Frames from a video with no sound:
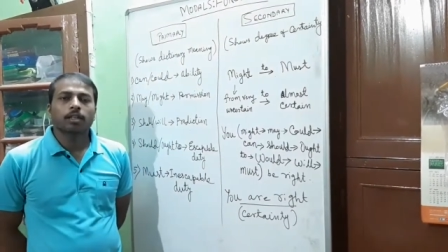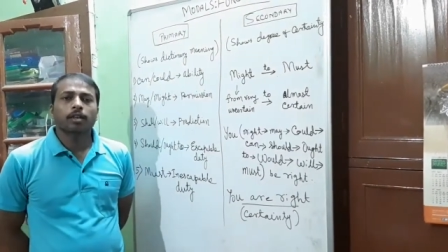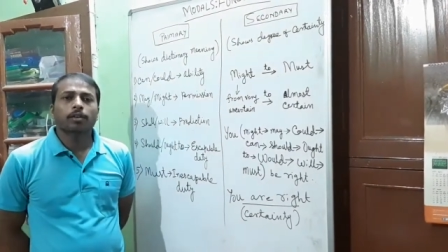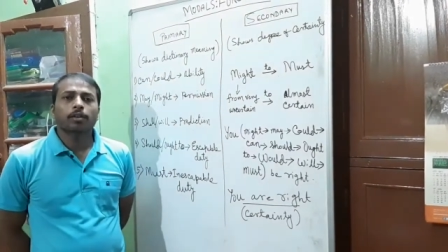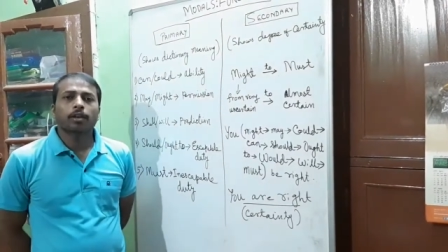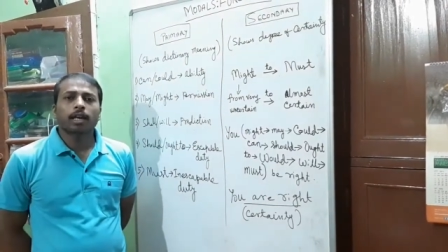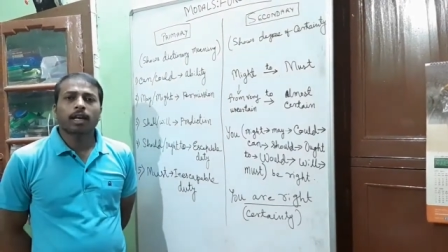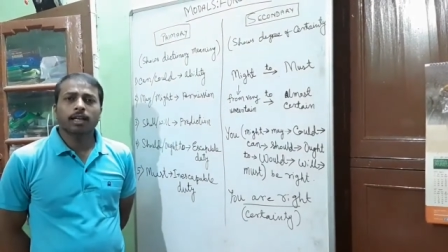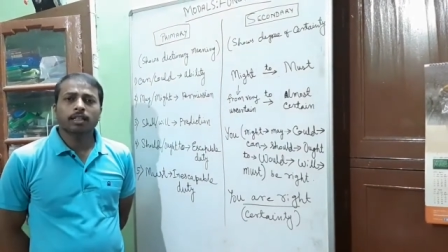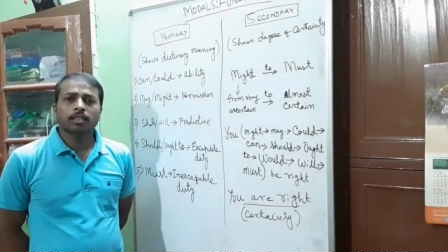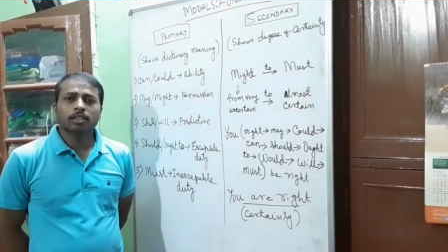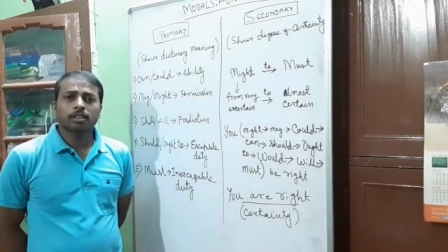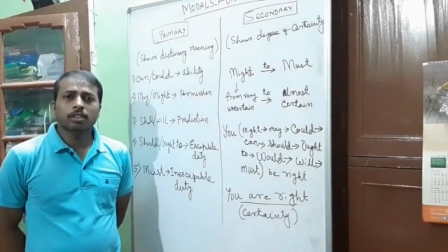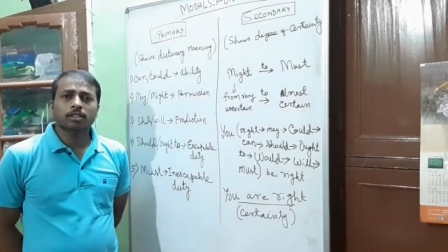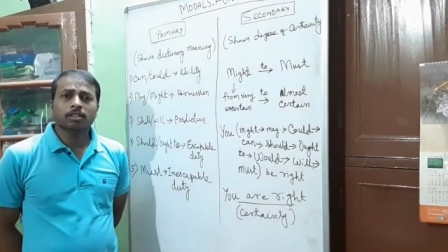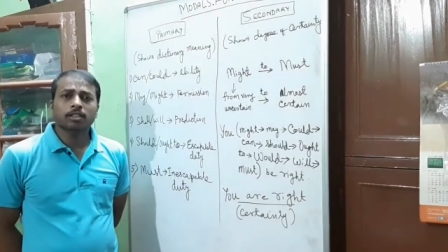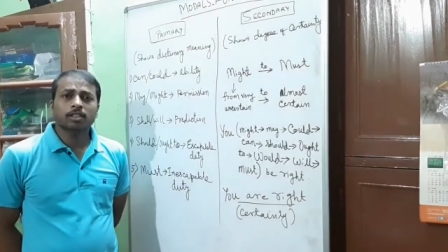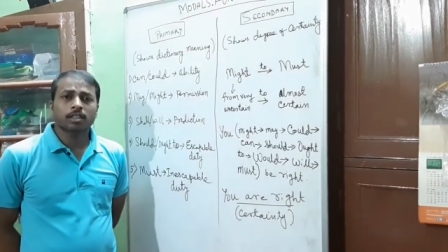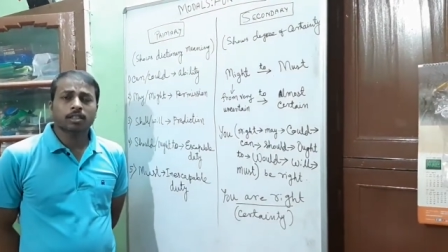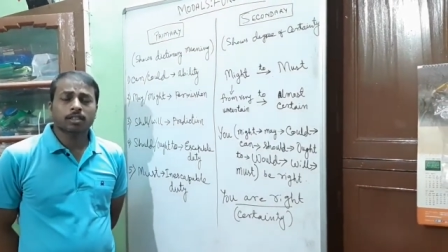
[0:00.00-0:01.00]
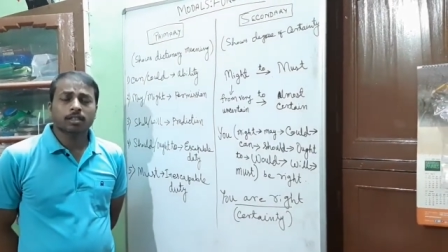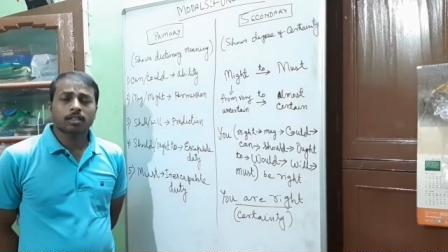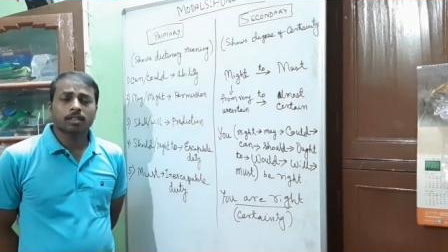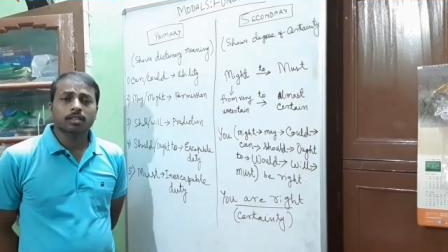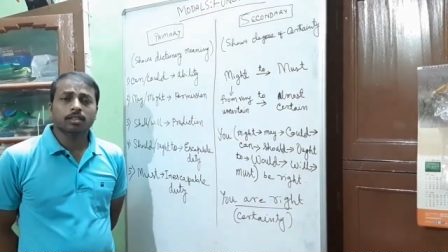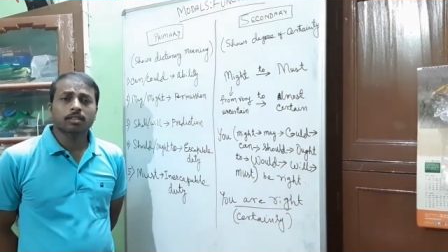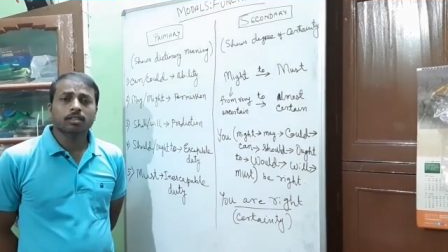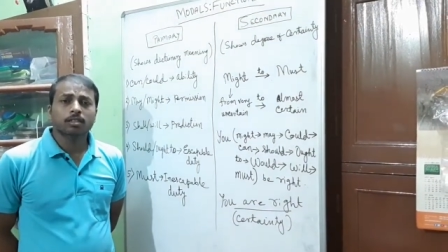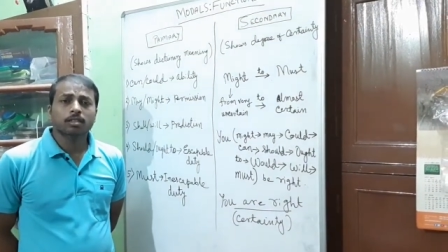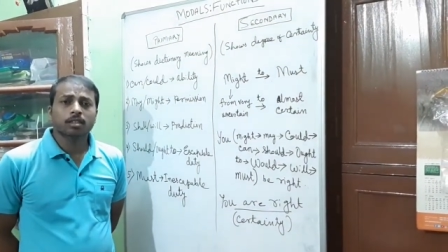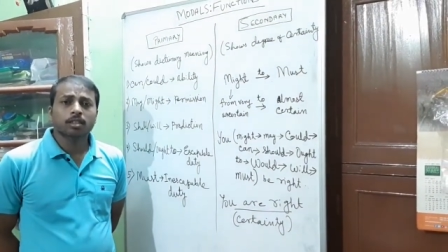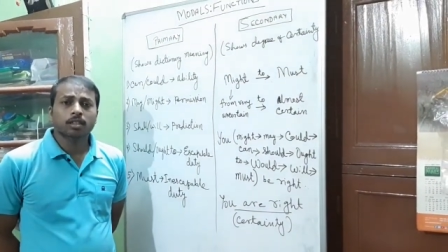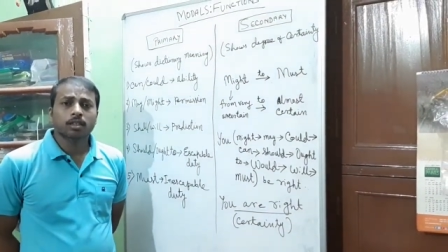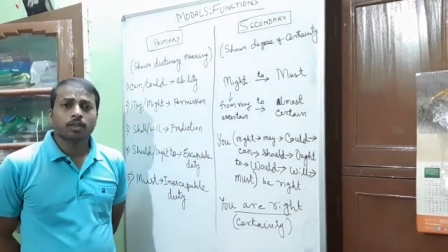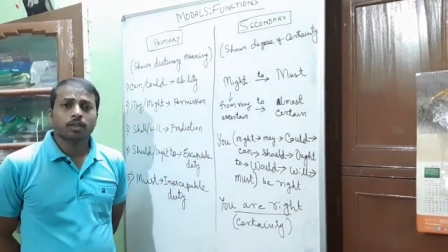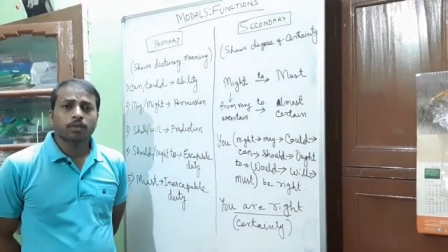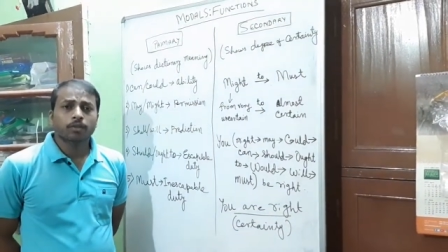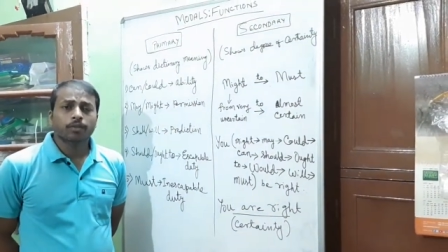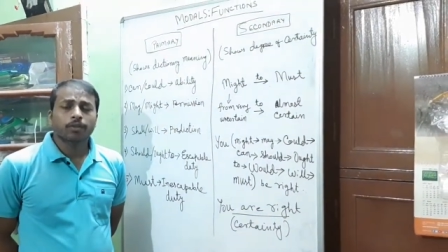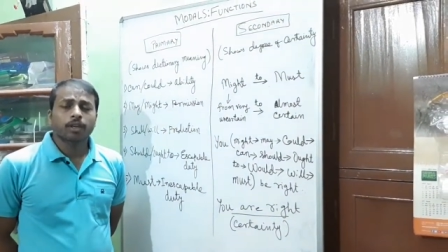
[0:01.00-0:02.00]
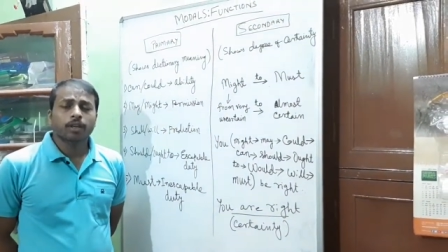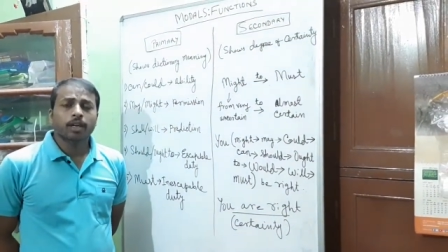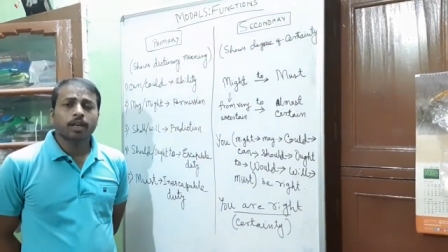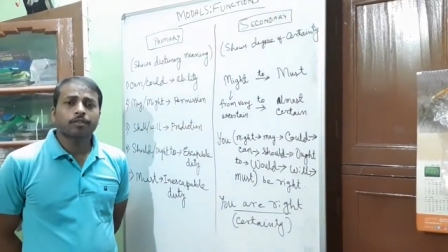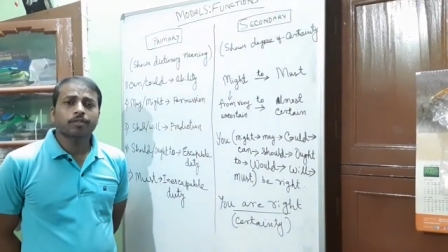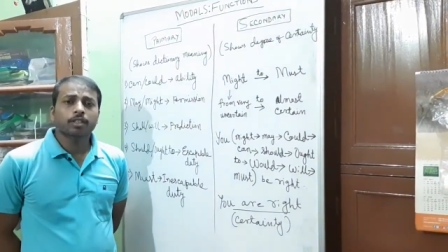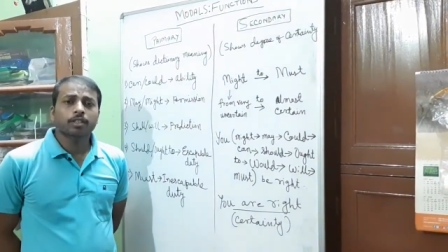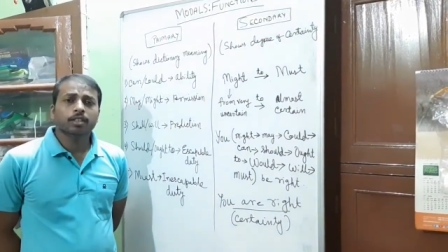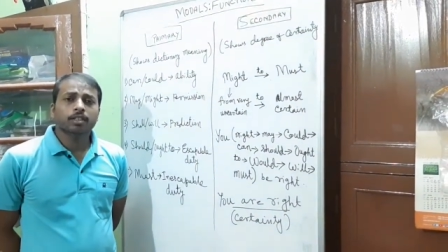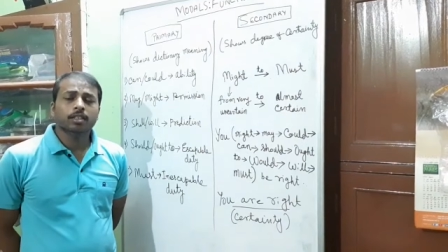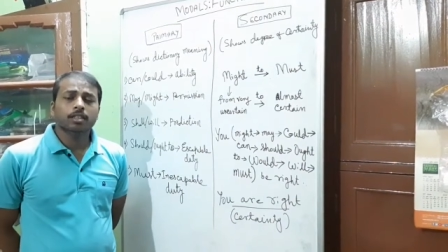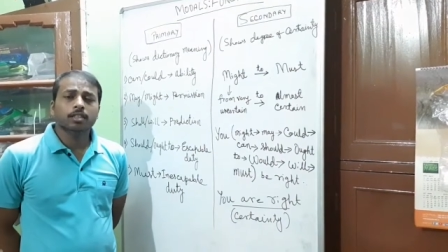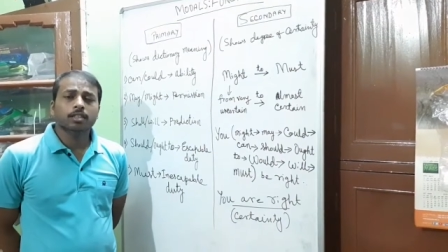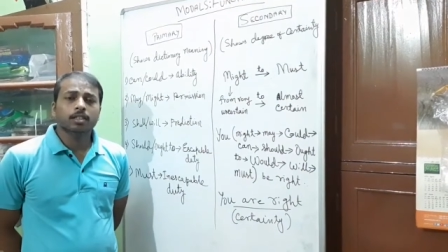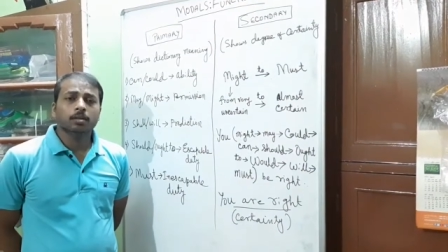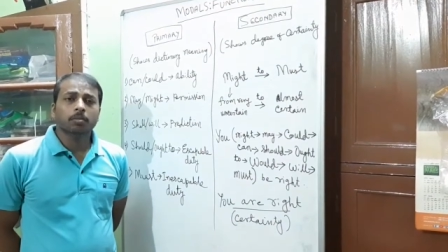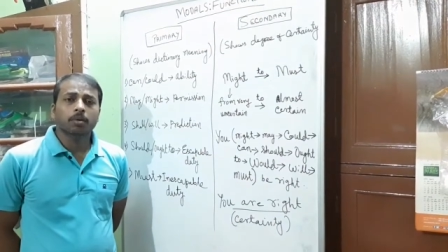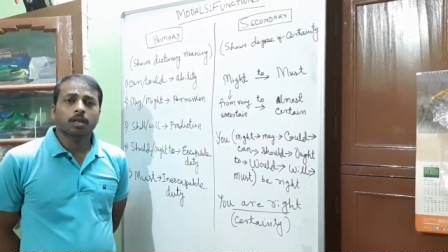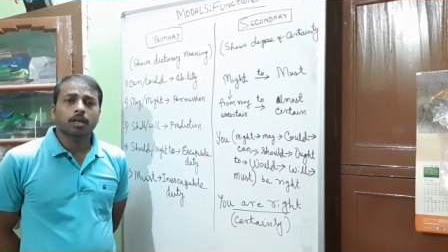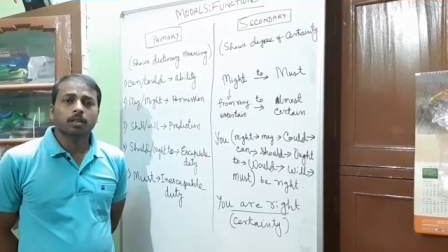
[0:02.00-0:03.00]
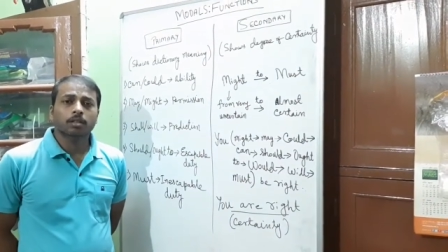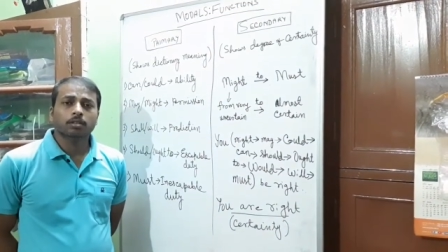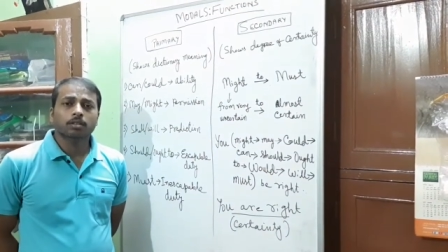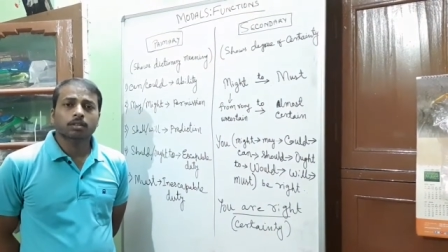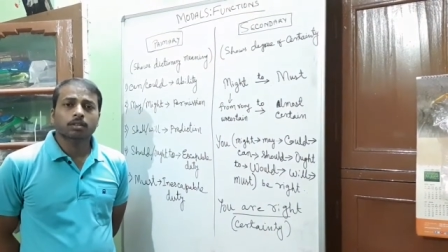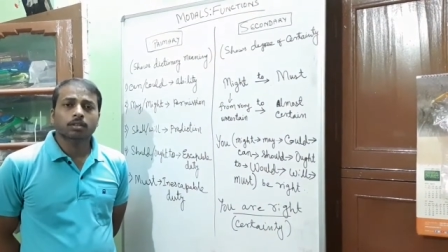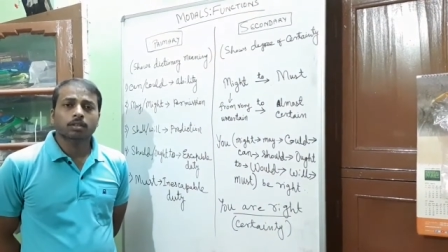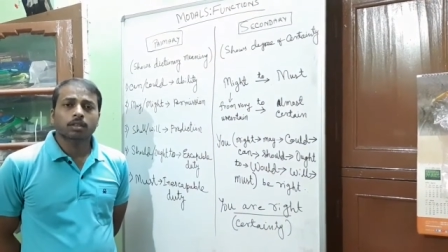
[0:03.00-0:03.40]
our last three sessions, we have discussed about